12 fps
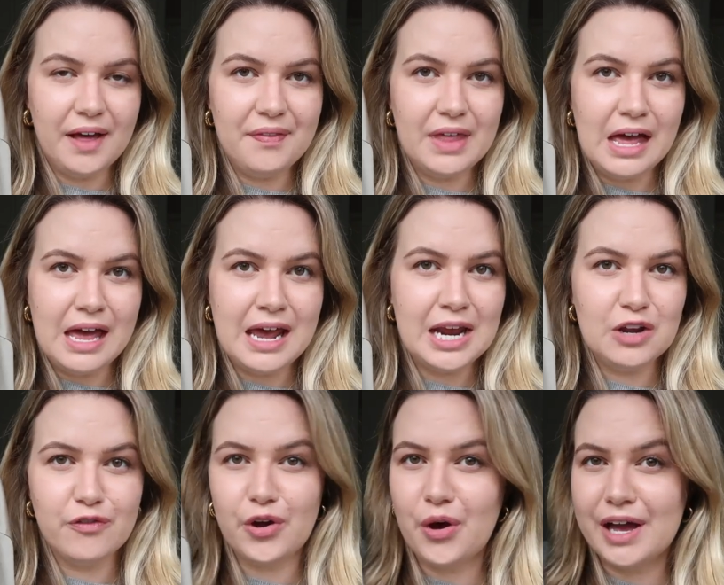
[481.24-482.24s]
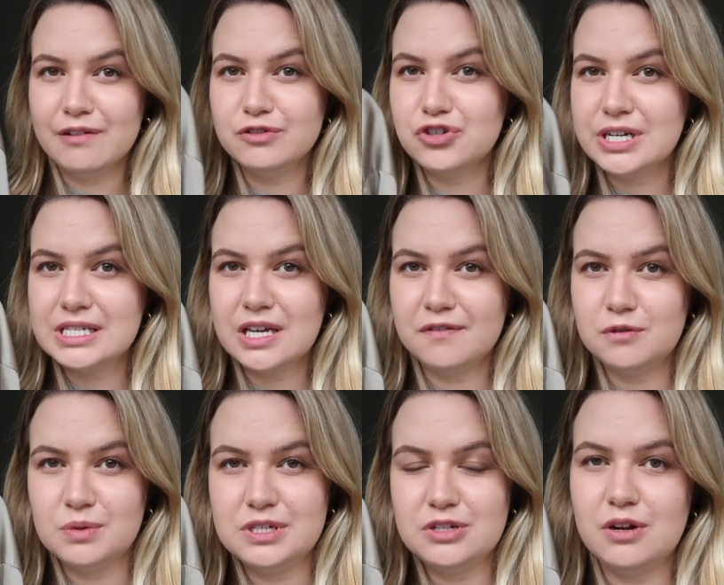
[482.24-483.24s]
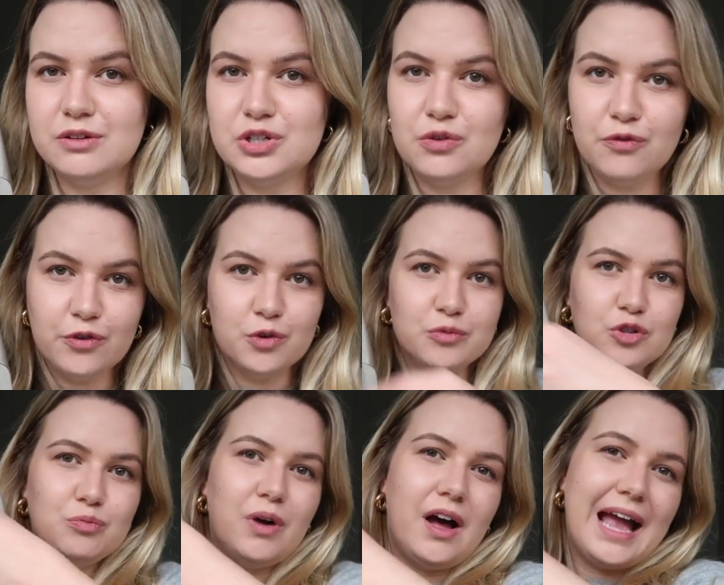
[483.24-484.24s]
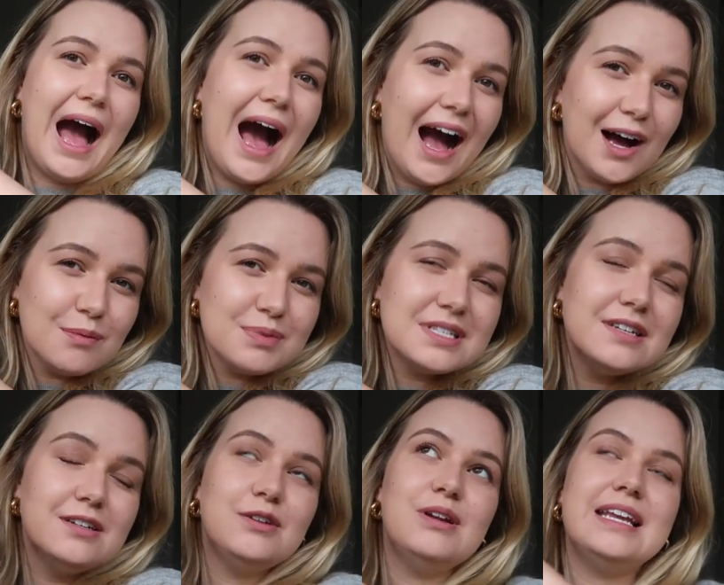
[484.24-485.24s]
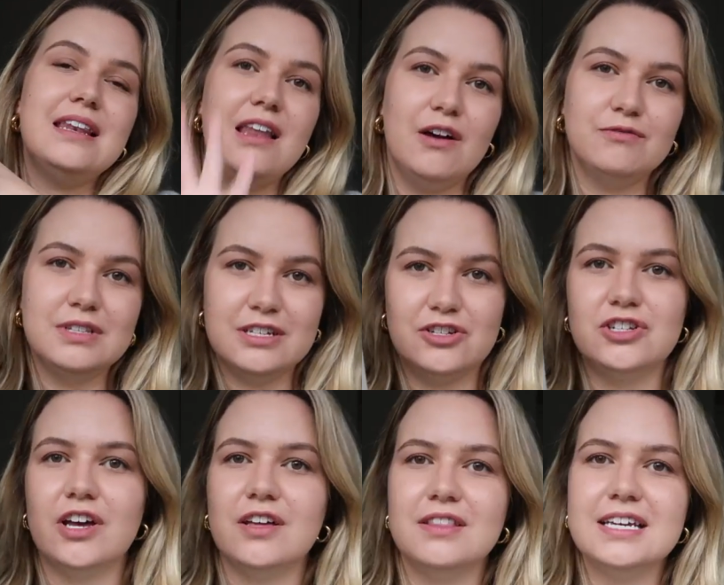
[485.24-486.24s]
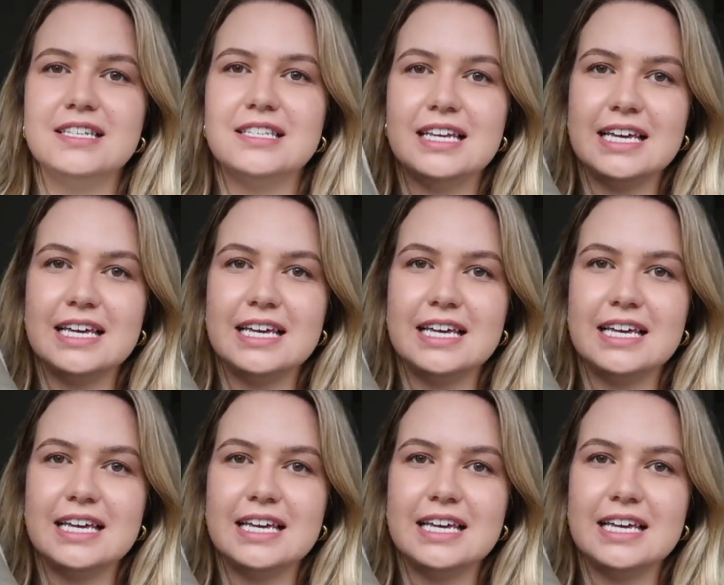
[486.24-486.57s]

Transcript: and then if you're going out for drinks afterwards you don't look too formal but I absolutely loved this shirt. This